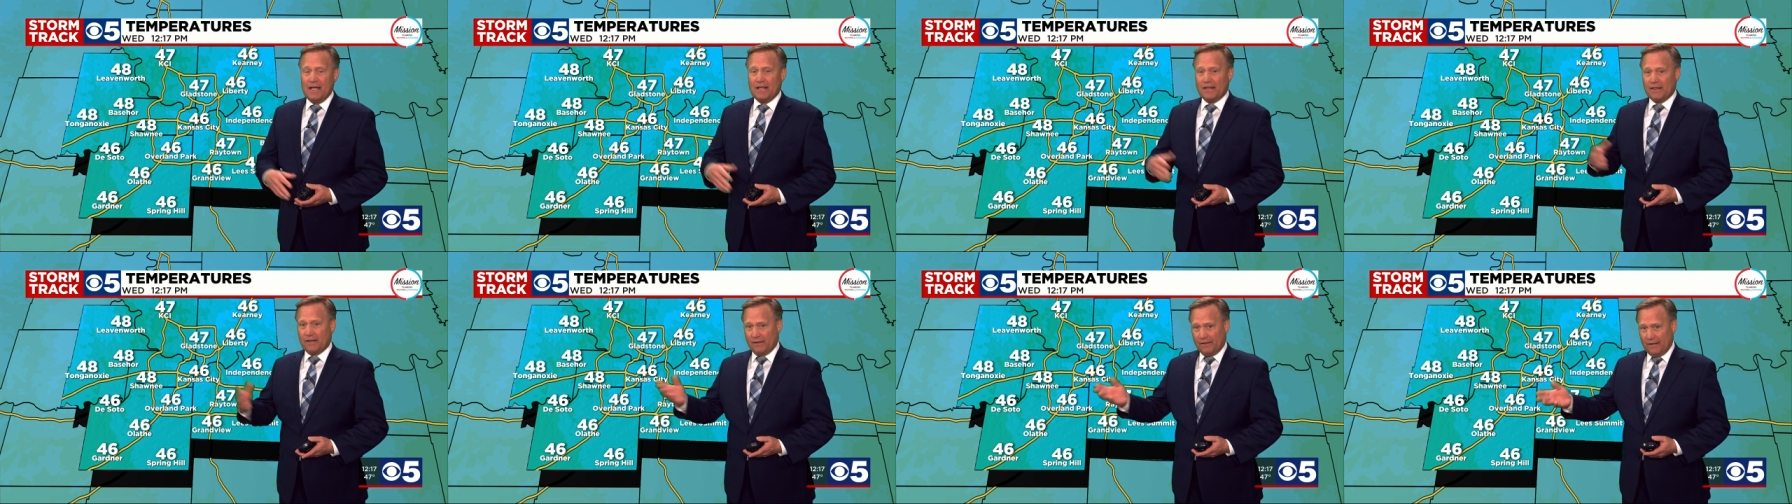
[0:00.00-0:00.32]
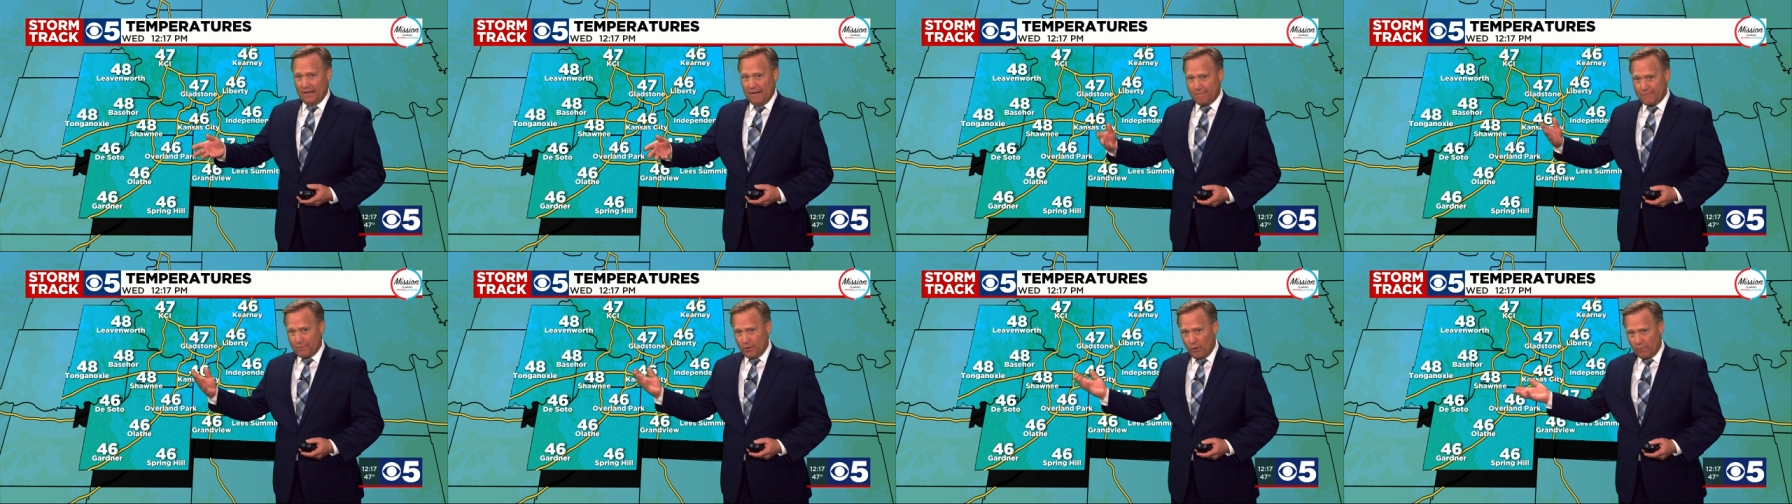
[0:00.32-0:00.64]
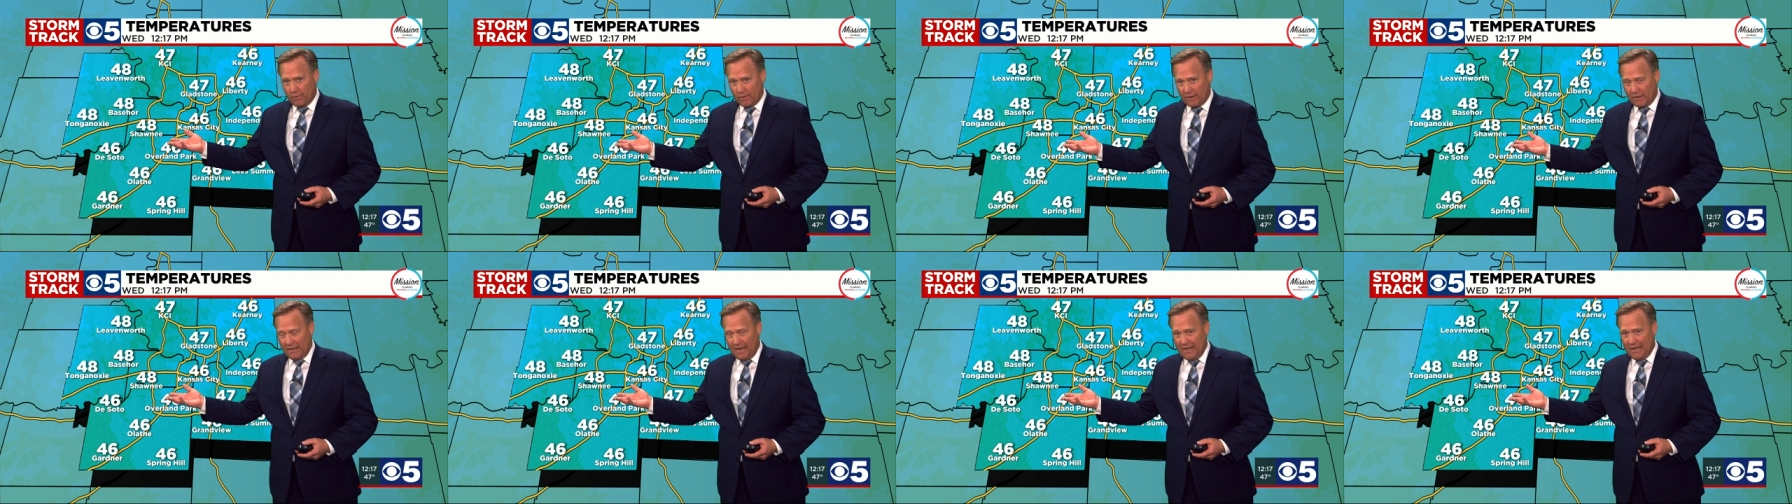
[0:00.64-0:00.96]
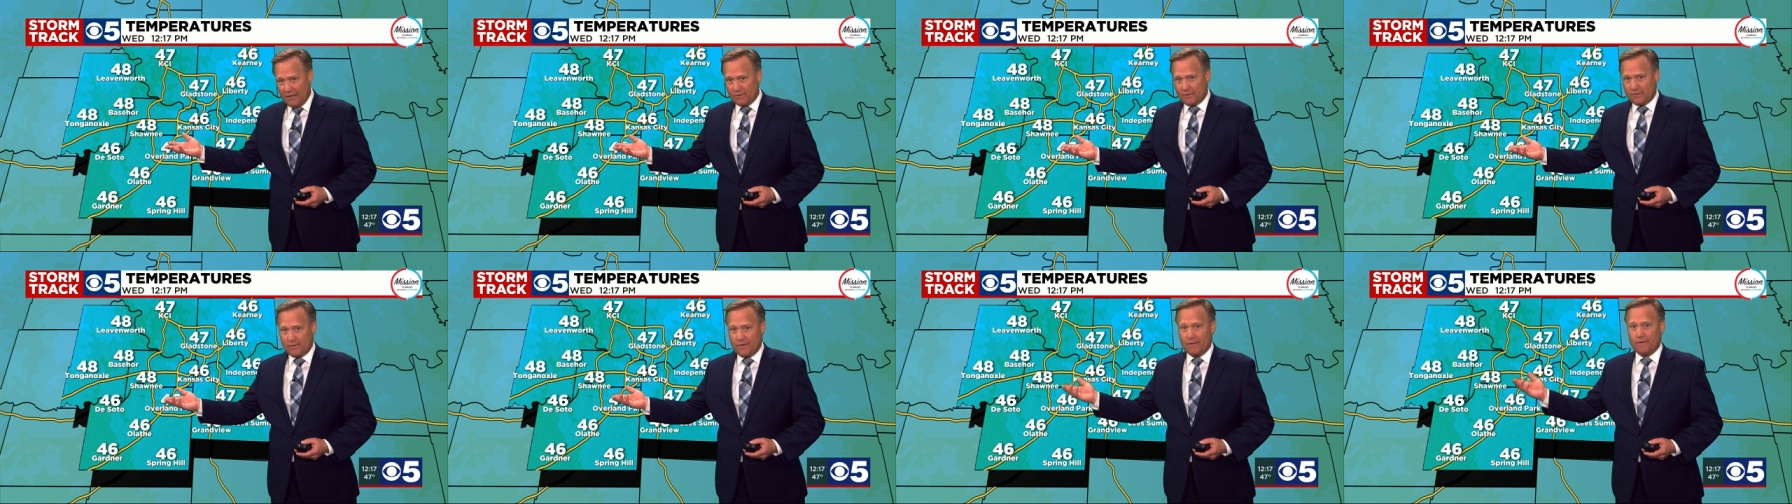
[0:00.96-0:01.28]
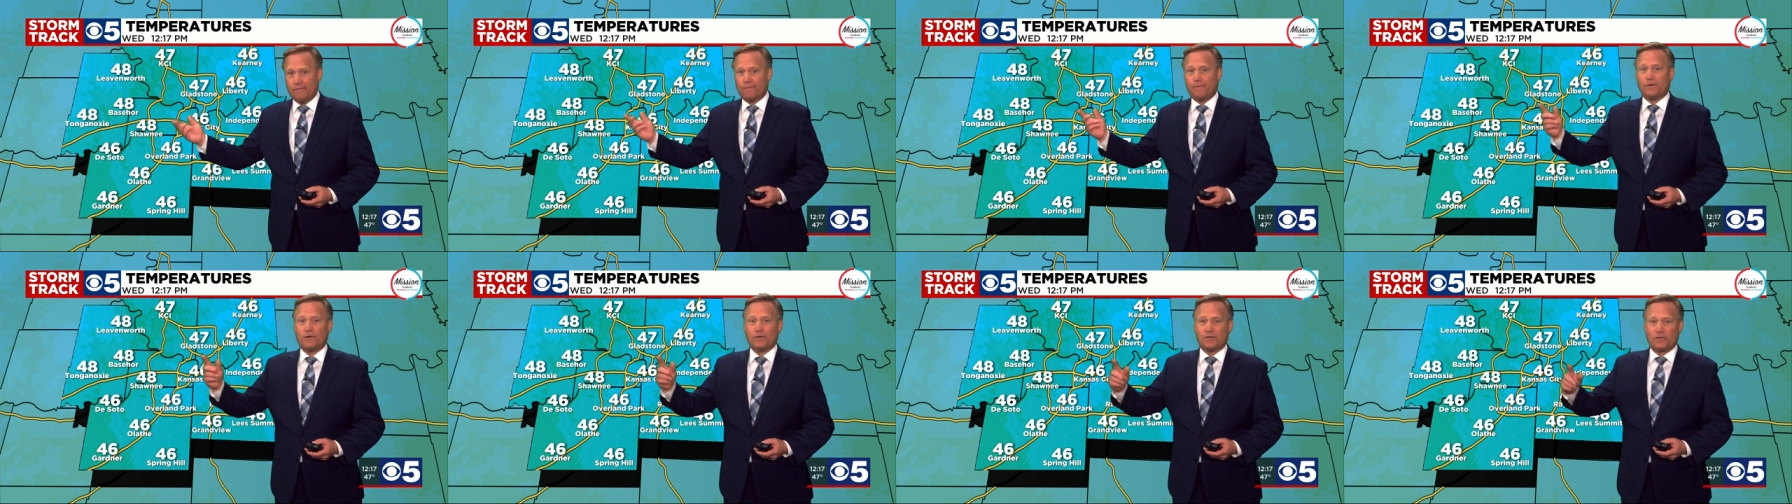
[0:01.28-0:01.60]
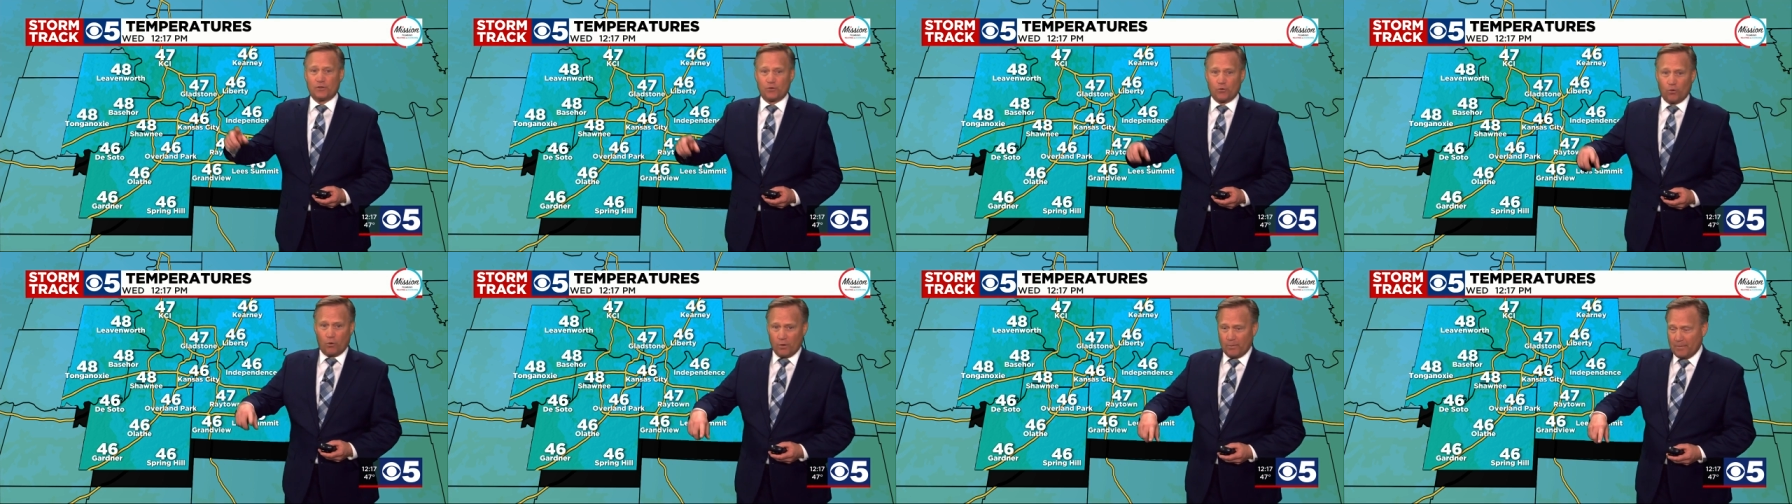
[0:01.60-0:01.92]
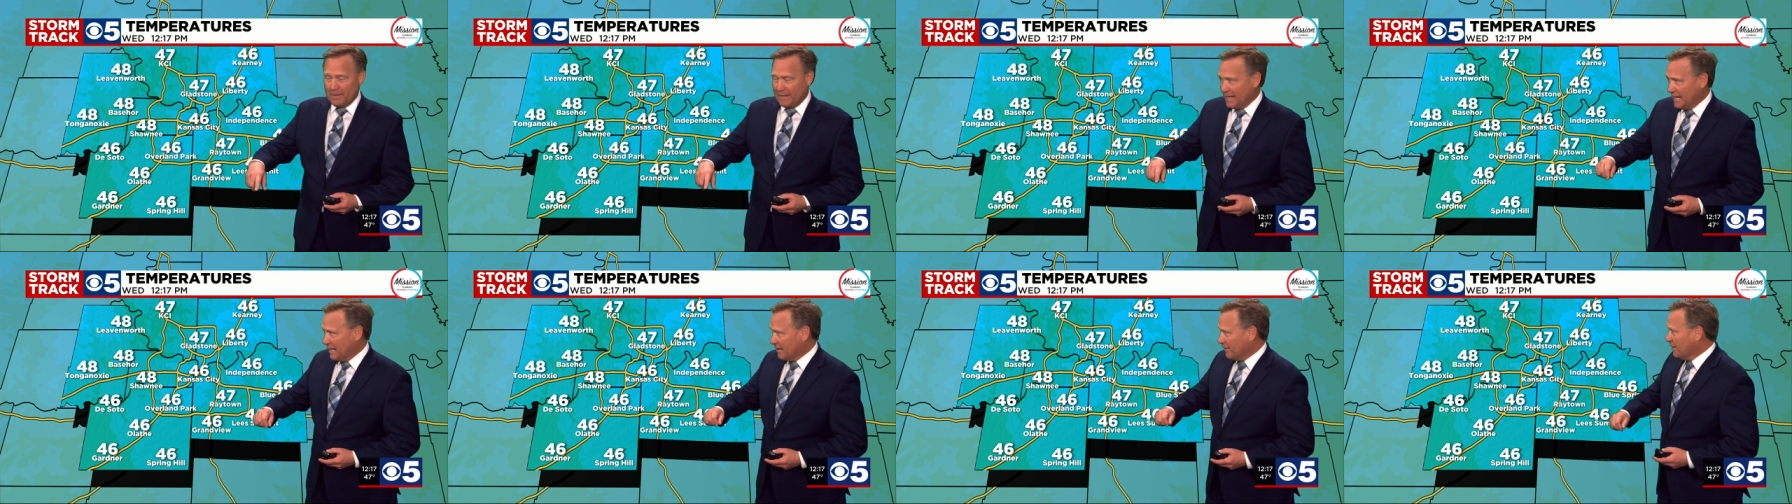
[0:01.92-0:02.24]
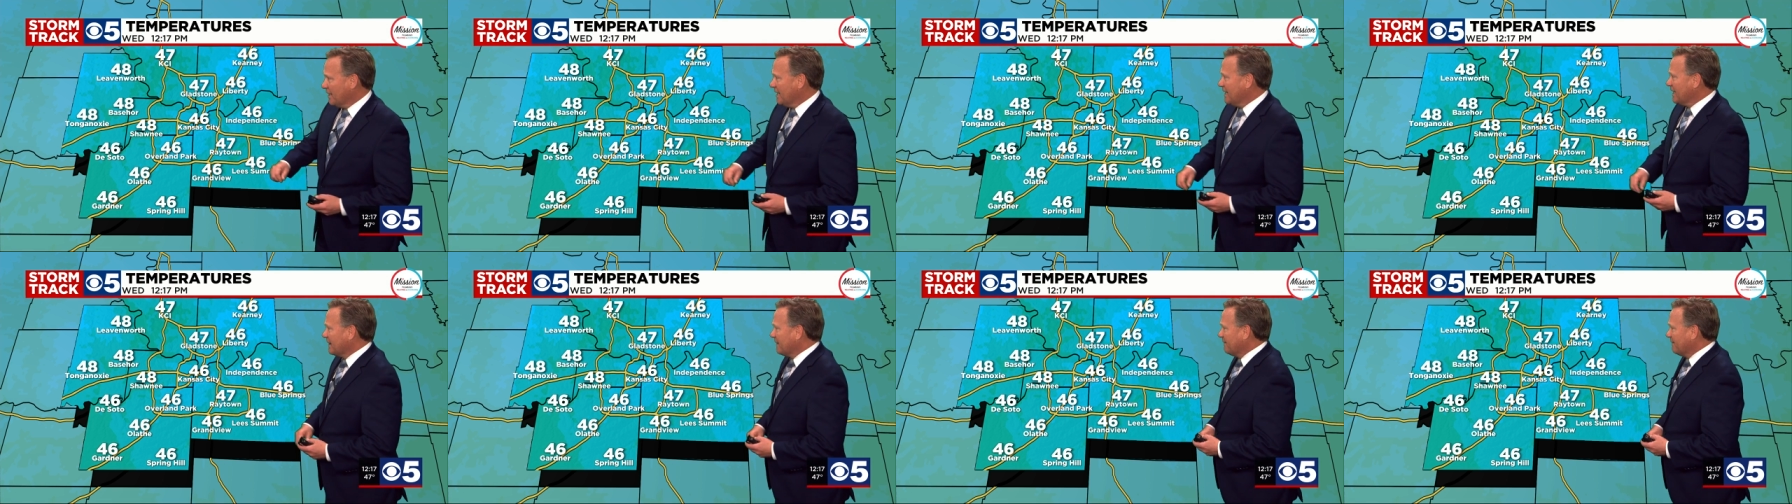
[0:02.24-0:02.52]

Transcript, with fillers: the leftover clouds from the first storm and now